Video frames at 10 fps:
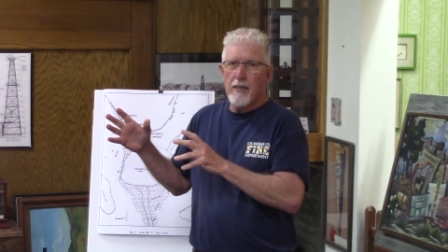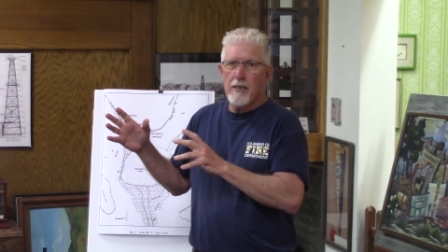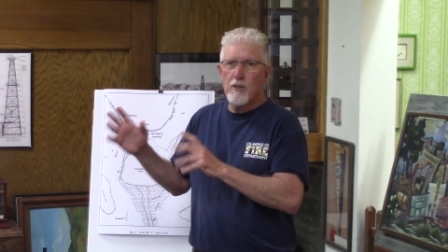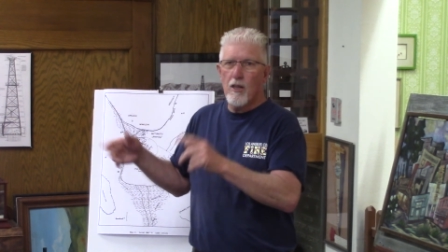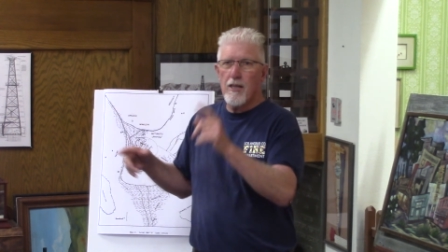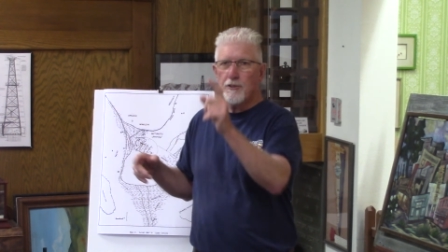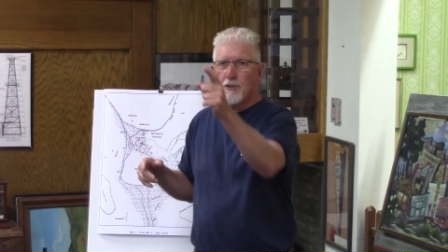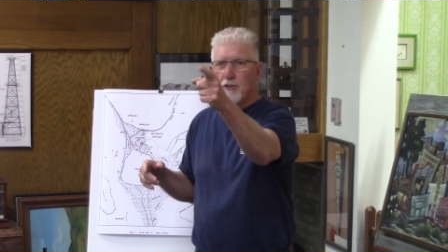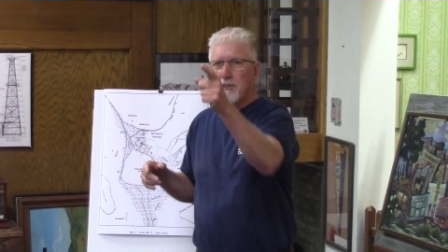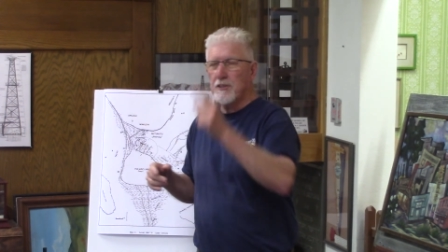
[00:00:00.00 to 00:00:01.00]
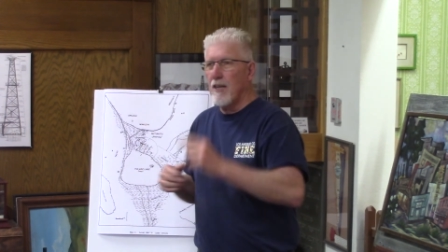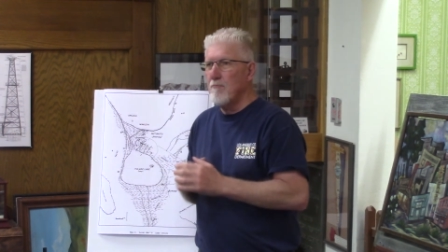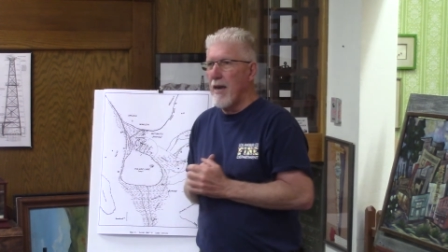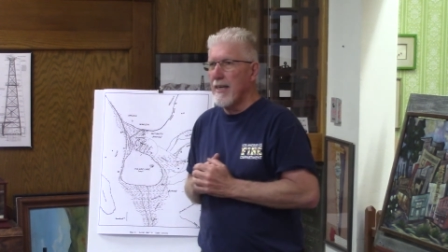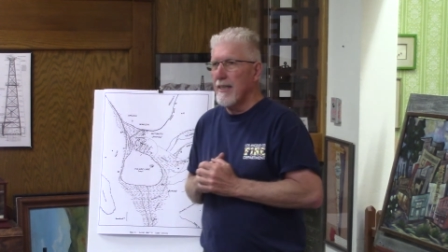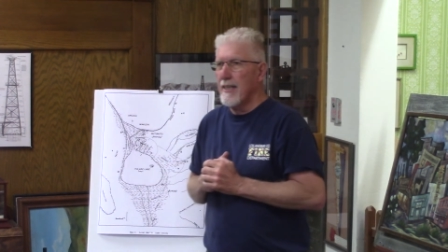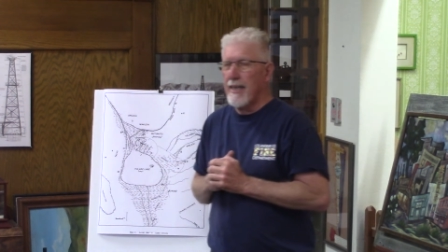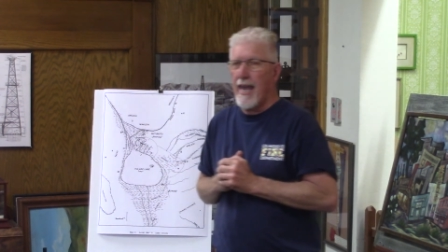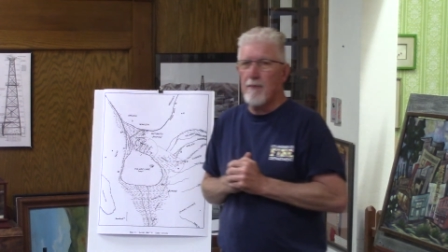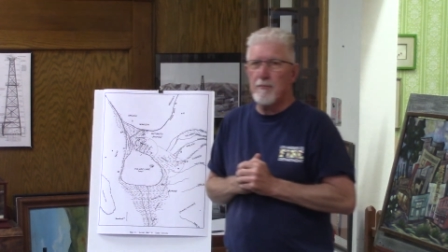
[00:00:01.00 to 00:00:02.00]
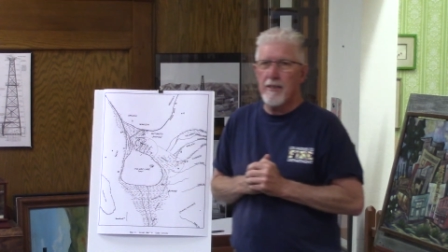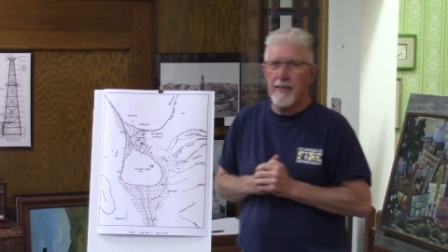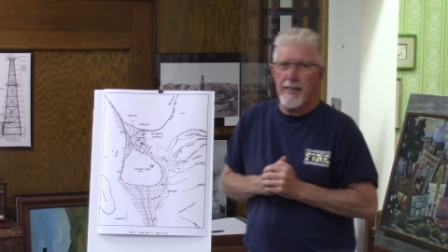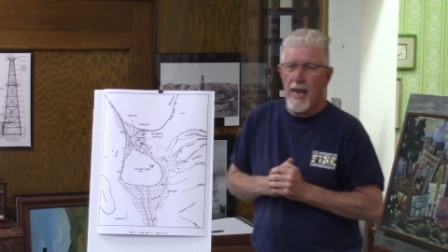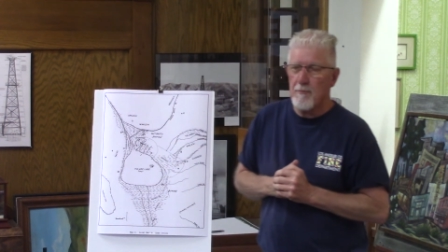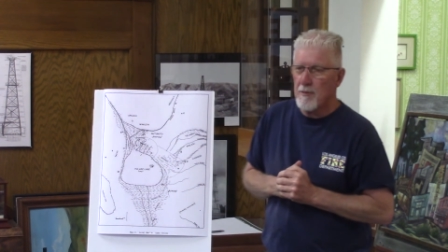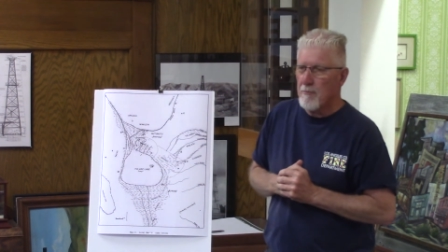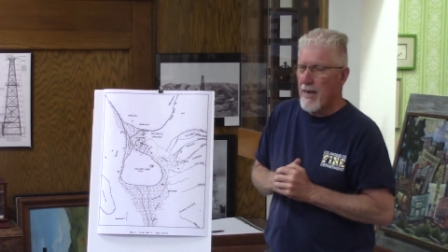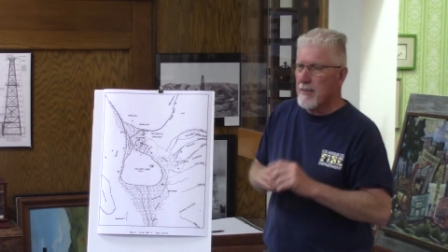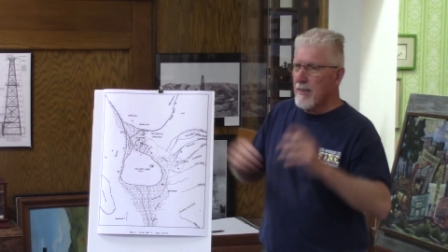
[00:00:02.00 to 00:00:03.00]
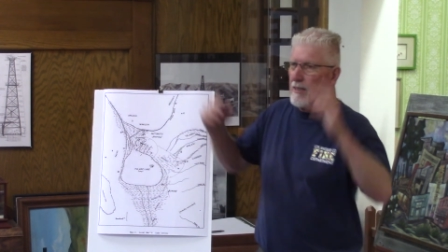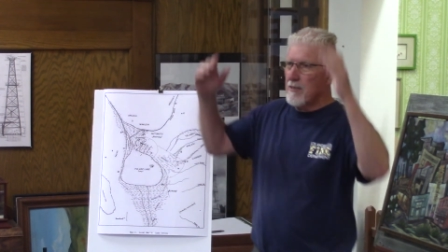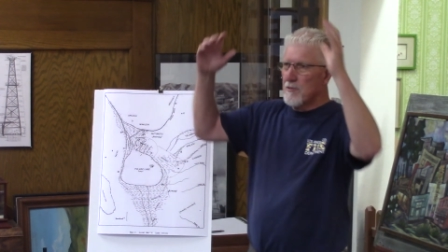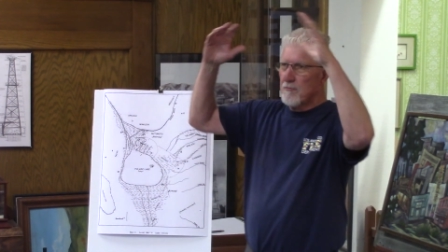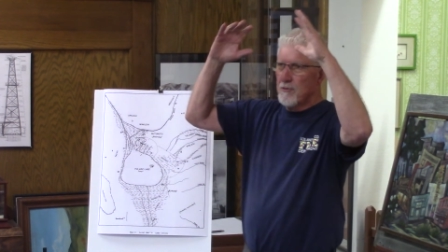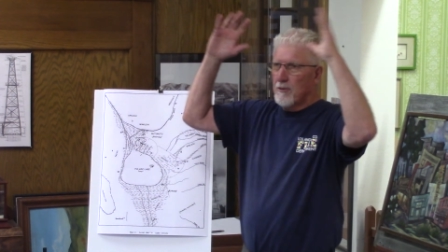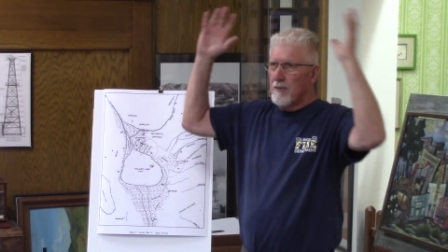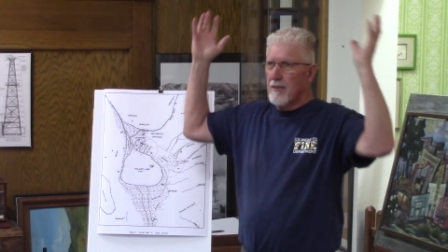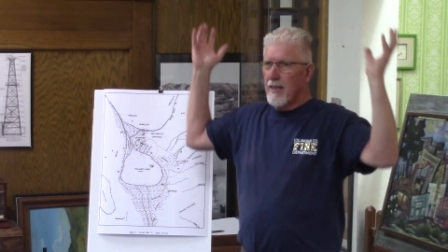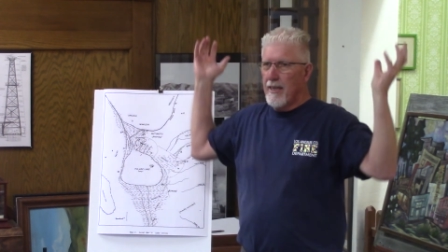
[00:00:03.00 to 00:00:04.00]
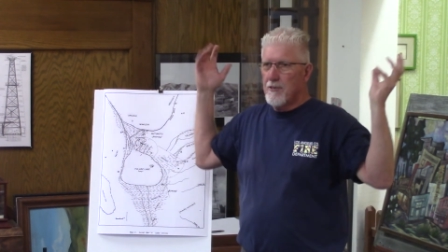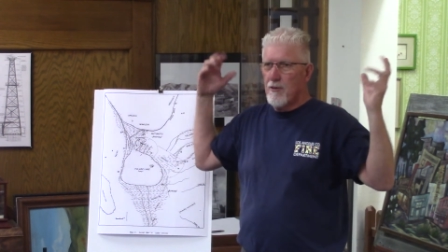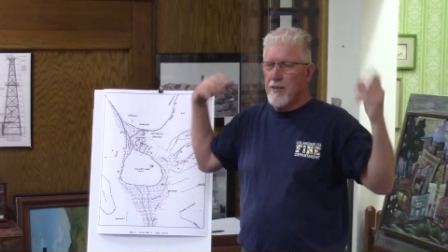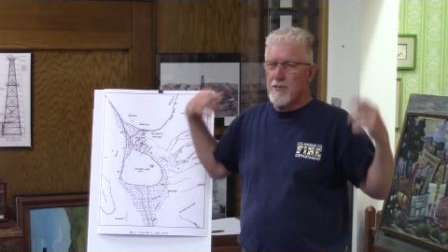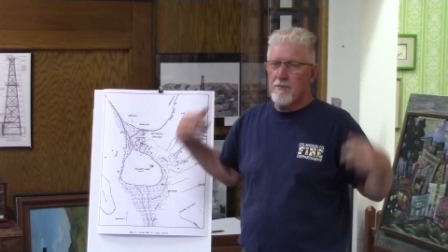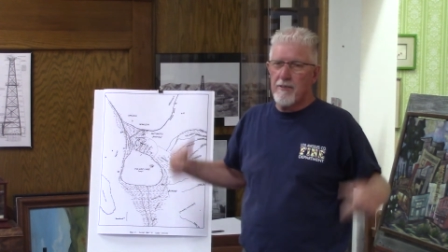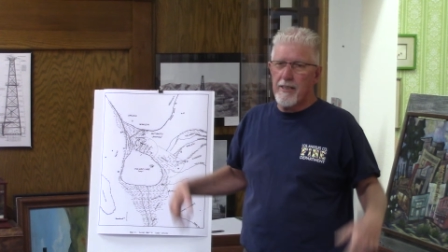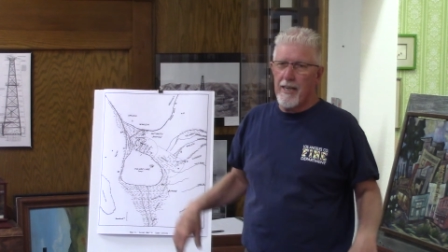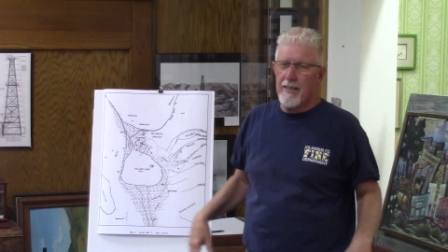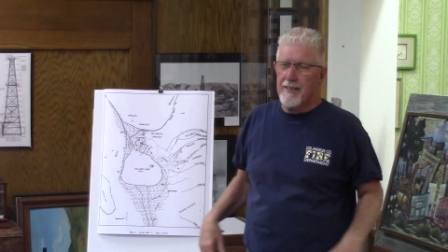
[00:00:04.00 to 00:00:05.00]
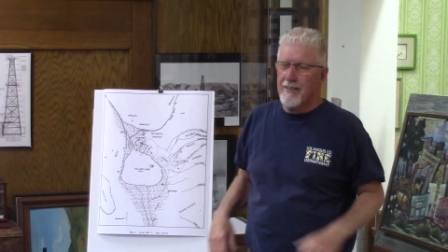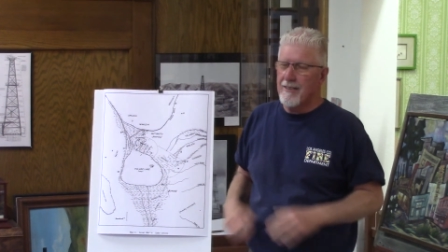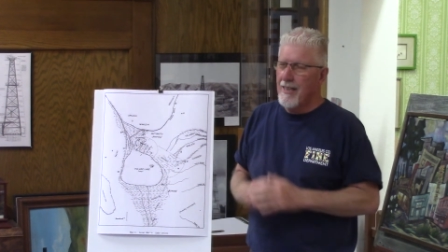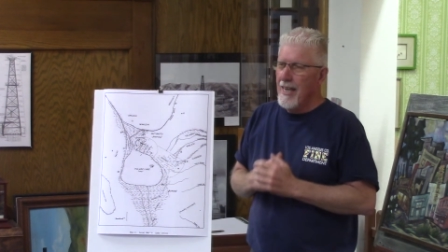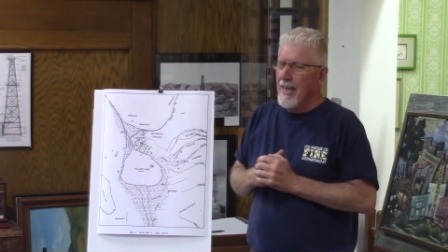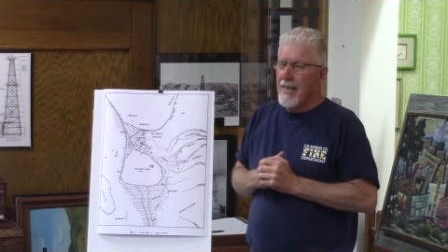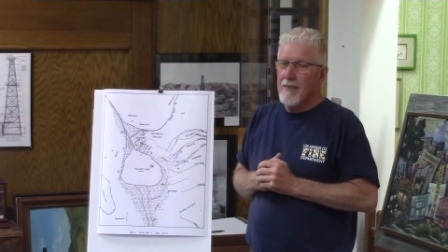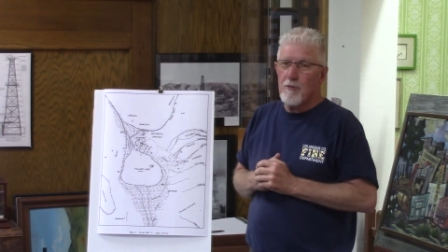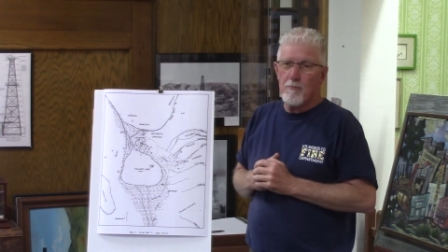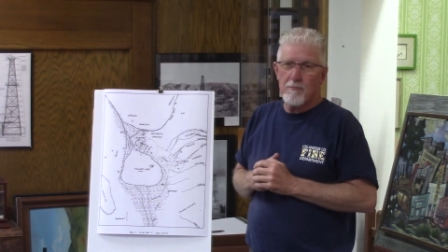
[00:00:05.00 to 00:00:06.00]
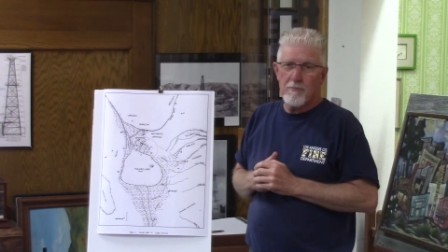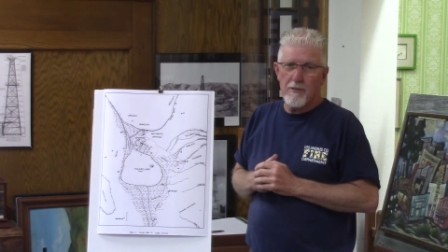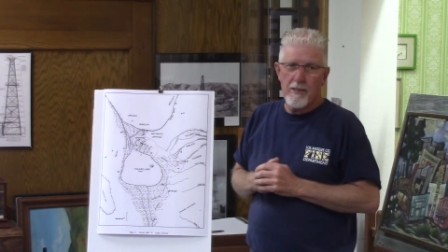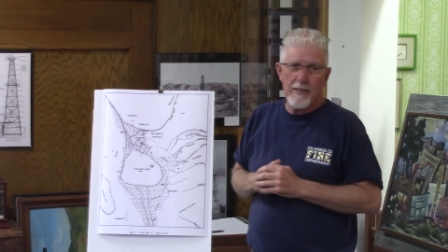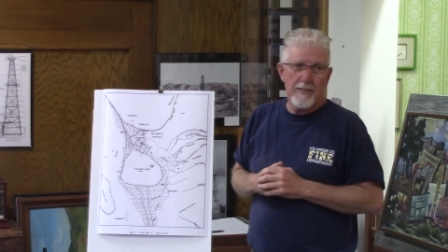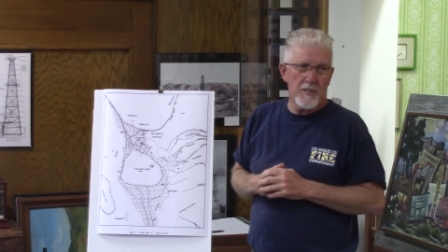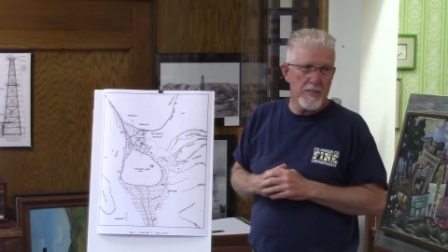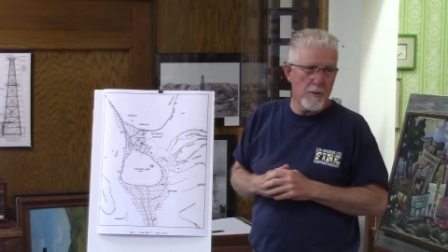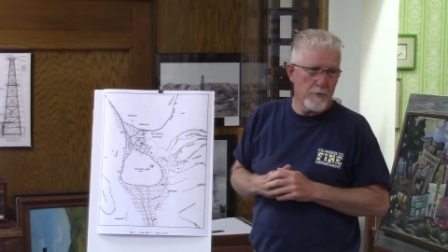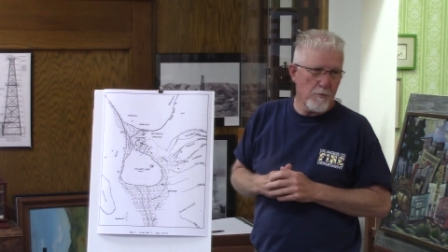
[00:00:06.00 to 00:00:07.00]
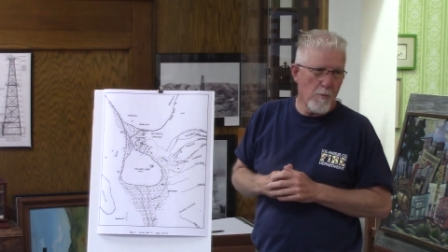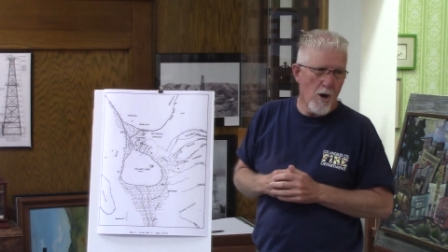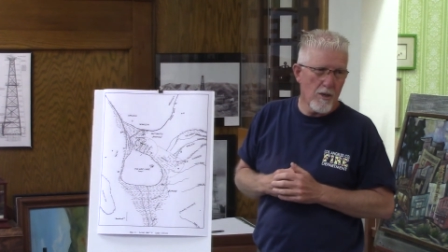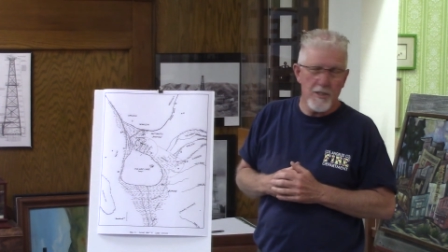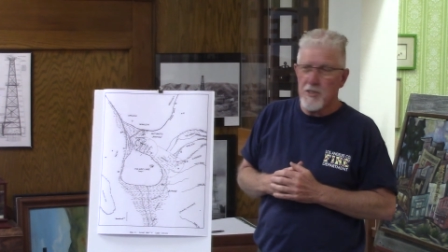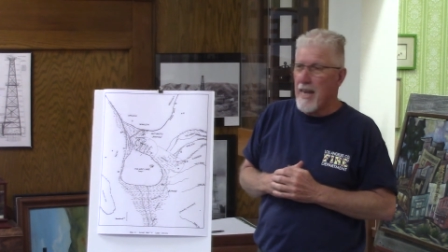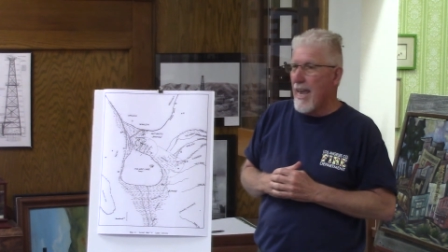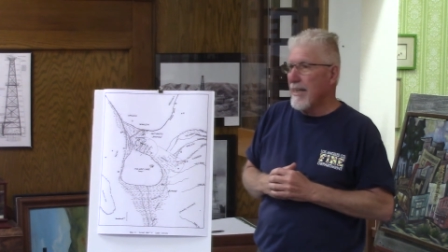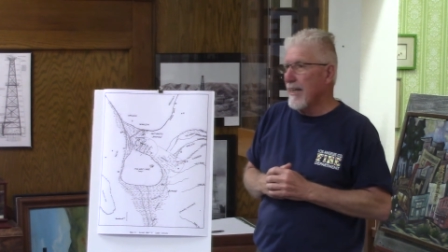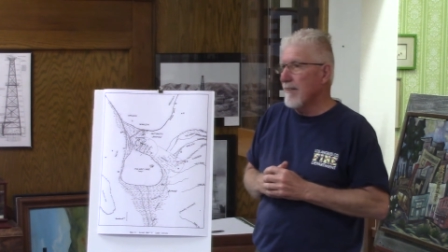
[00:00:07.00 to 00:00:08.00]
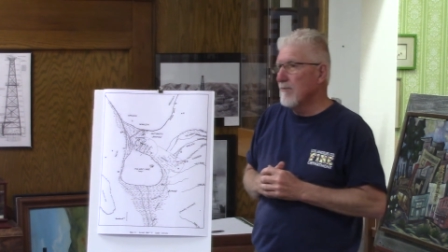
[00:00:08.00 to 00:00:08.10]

You'll also see stuff back in the cabinet, in cabinet back there, this full headdress and regalia. From says it was from Harless Danny.